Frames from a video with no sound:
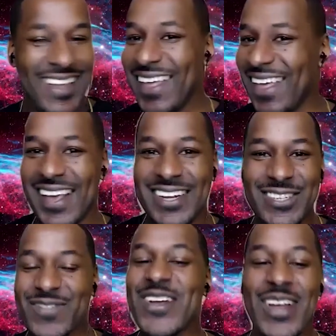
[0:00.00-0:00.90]
it is a
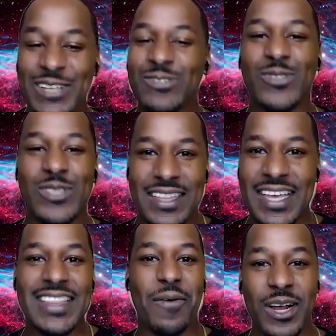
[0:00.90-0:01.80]
very interesting thing
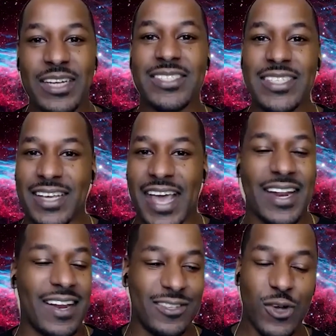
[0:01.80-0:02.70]
that we're going to see. And
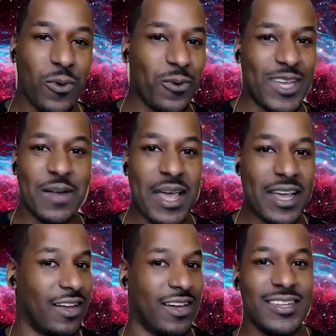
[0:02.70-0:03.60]
Joe can make a
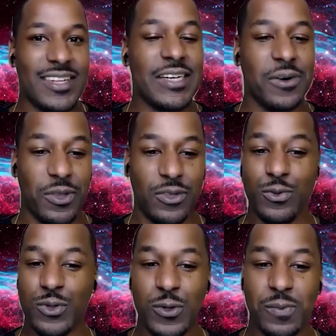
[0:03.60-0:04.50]
good deal with
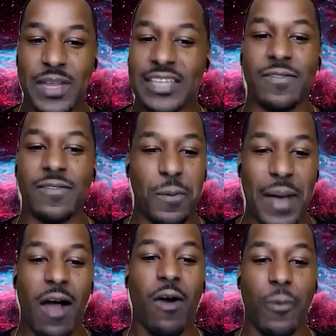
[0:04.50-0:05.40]
YouTube. That's a very
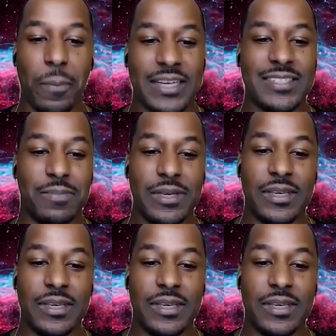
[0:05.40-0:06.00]
powerful place to be.